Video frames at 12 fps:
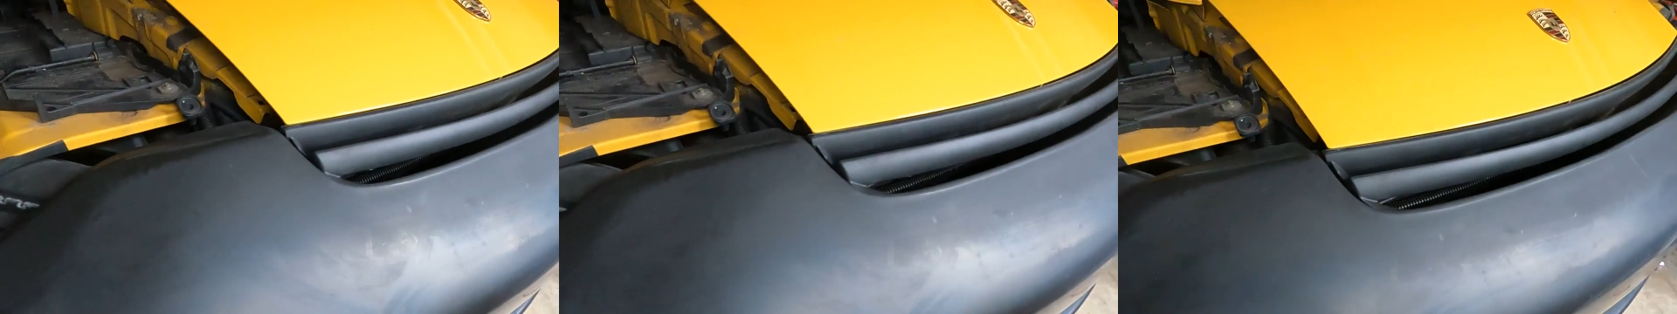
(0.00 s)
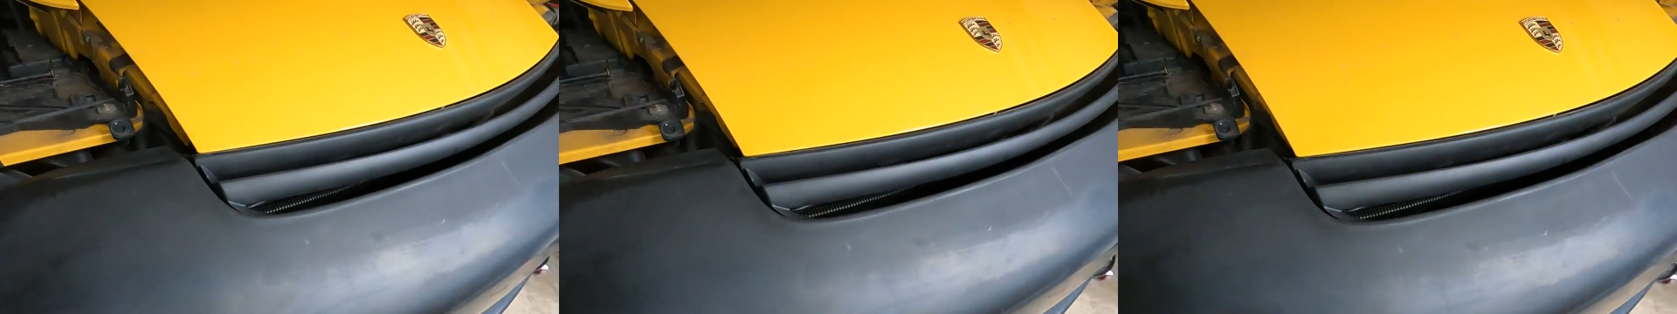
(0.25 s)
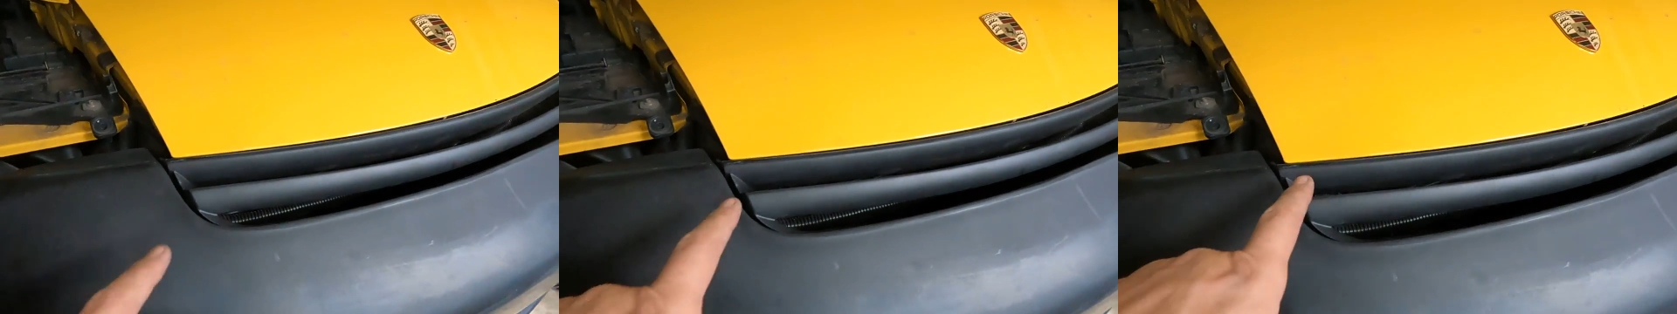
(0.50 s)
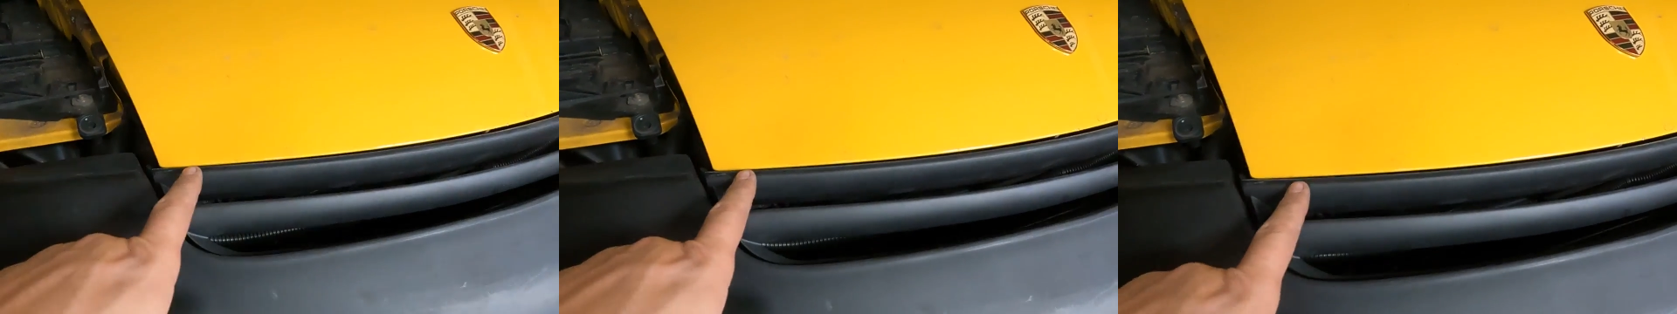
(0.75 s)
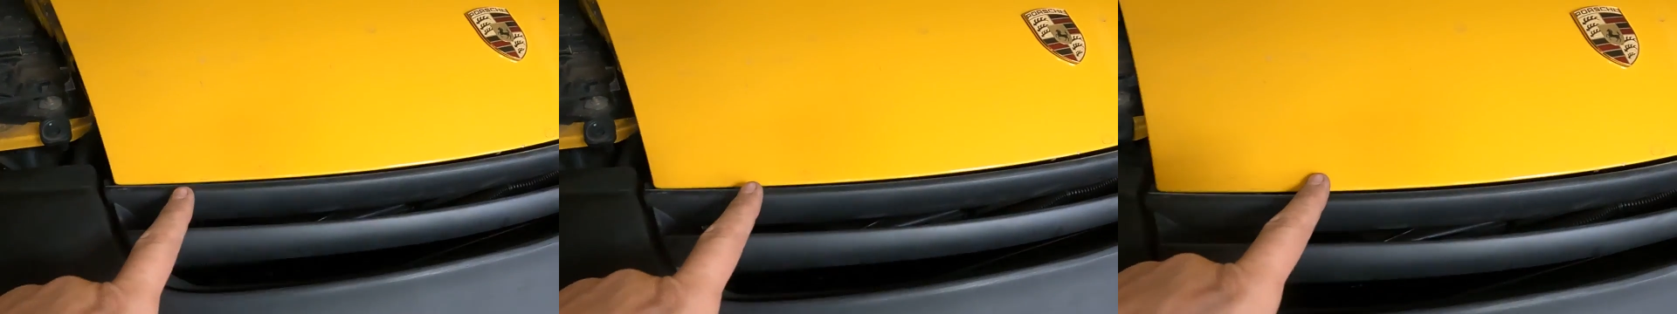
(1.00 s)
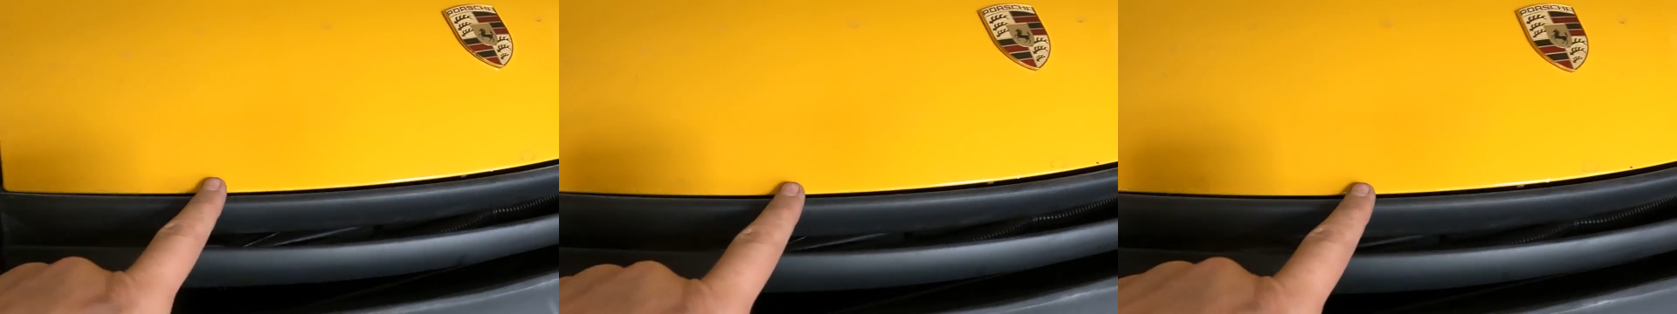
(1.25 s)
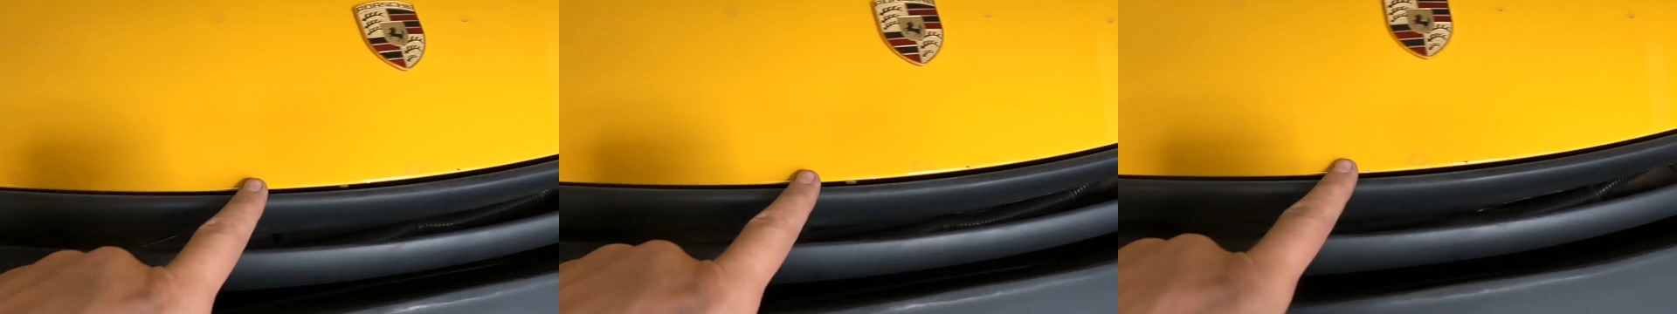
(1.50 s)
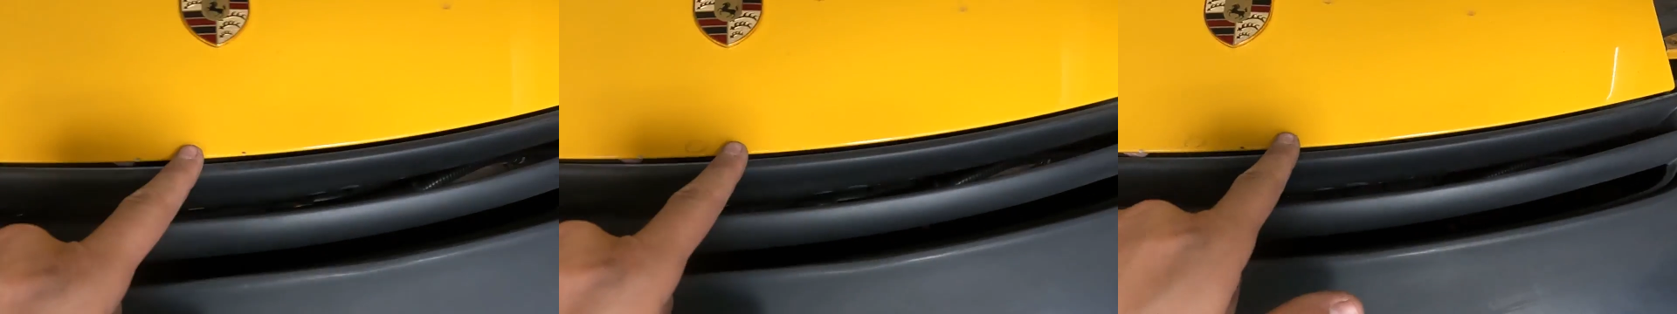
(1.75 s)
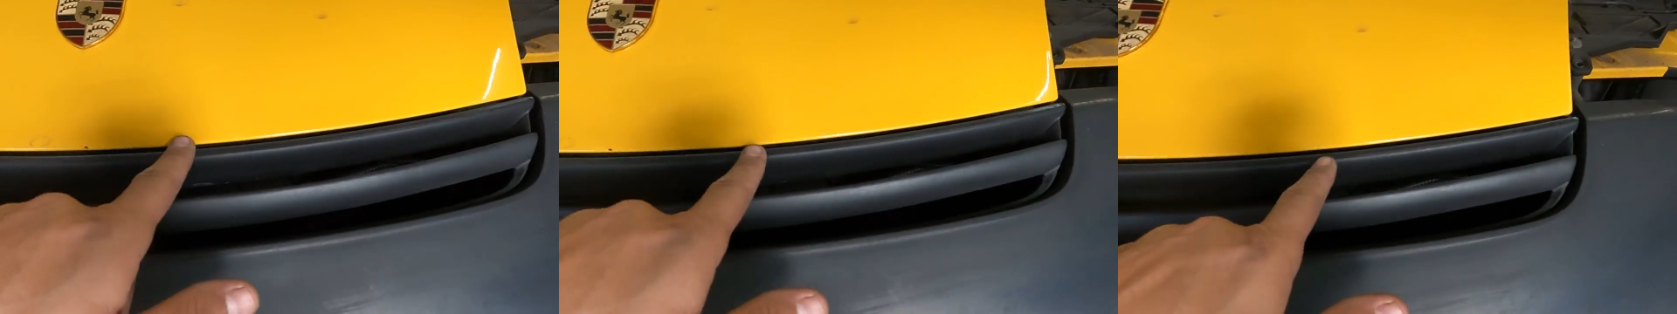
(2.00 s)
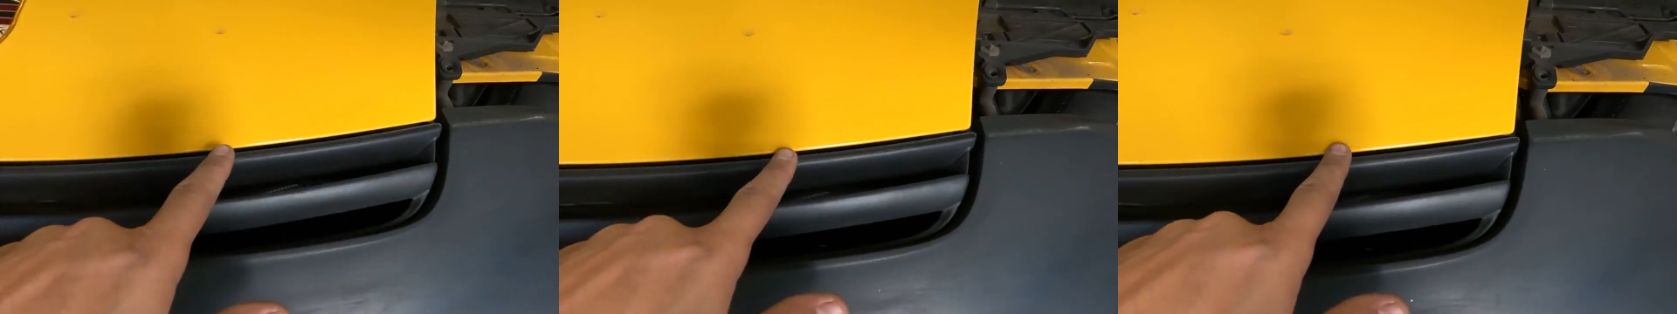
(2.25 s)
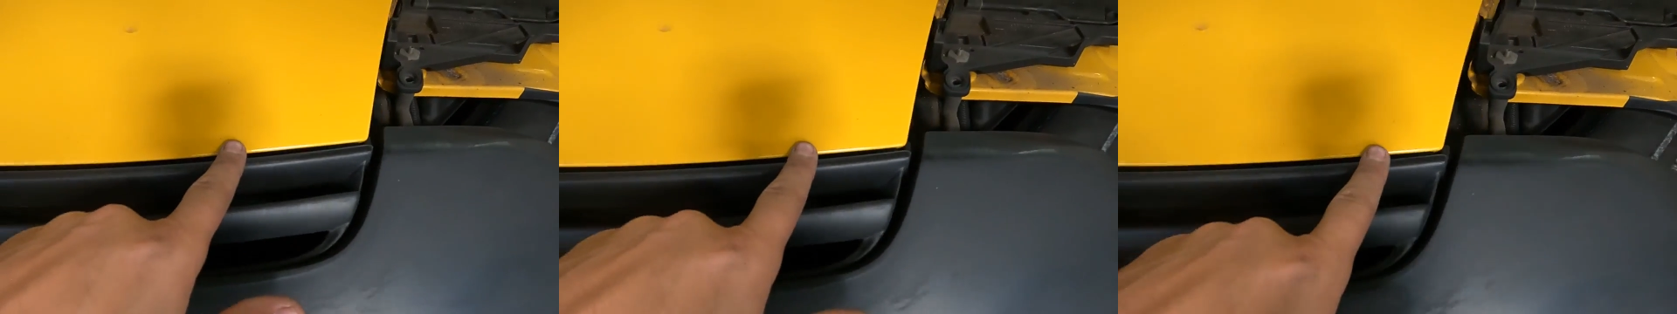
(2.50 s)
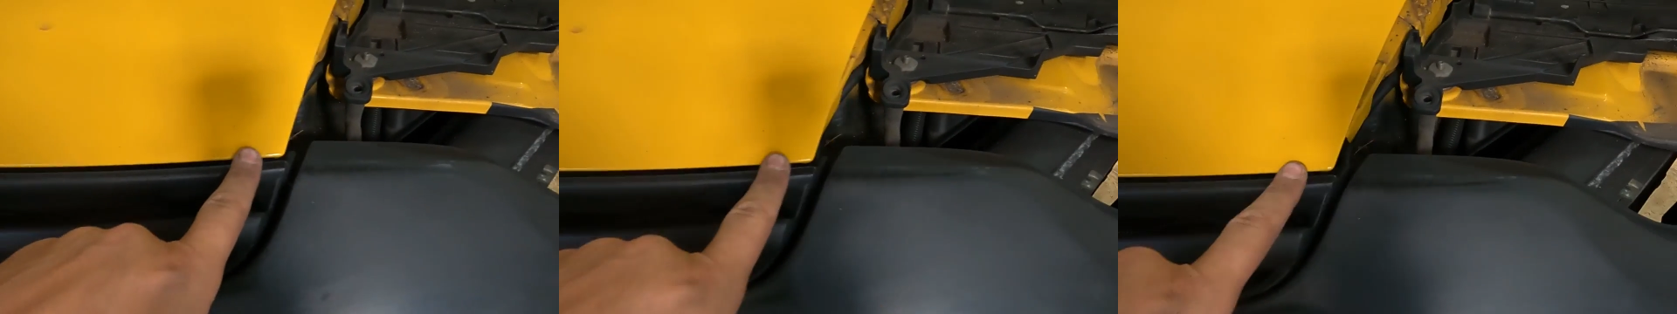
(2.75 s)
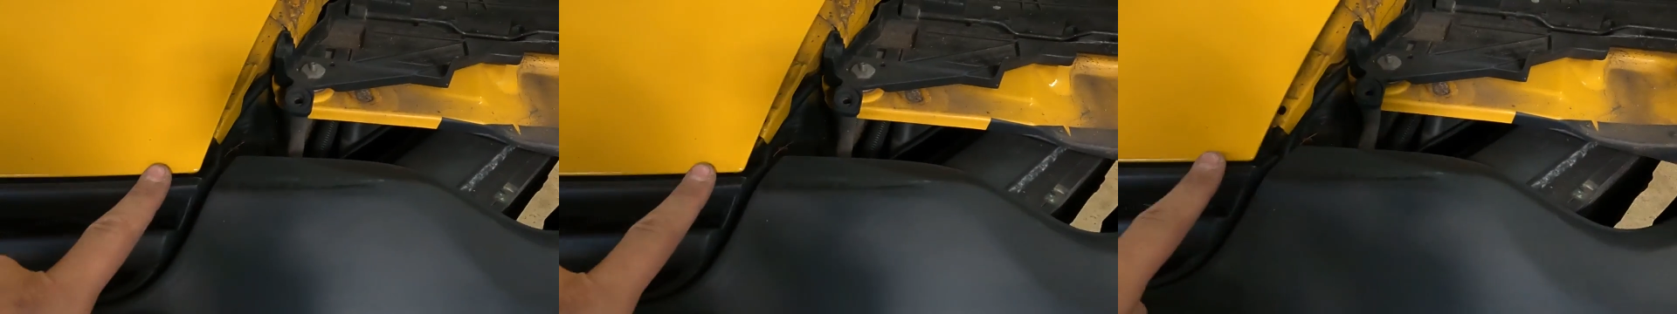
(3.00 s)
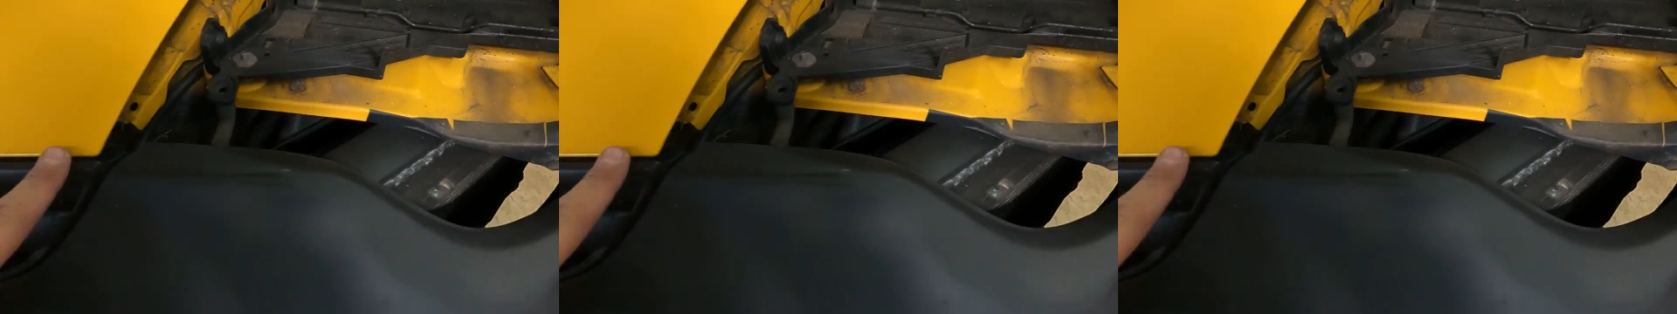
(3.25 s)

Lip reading: [unreadable: no face in view]